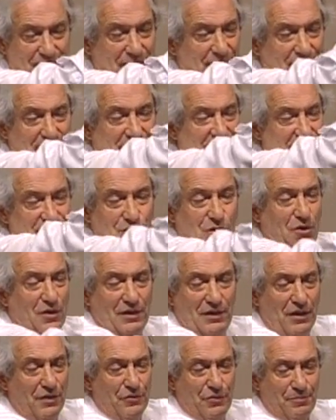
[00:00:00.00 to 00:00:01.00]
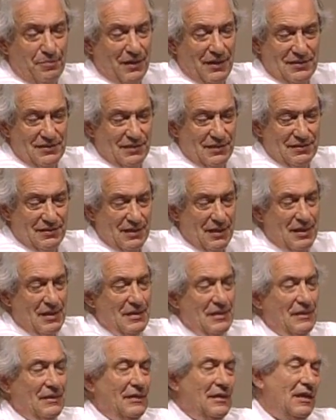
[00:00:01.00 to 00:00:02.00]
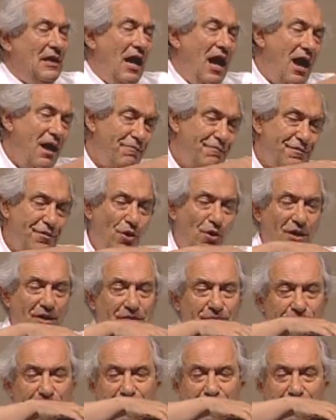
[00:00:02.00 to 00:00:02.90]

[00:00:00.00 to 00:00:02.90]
less dark other places. Hopf thought,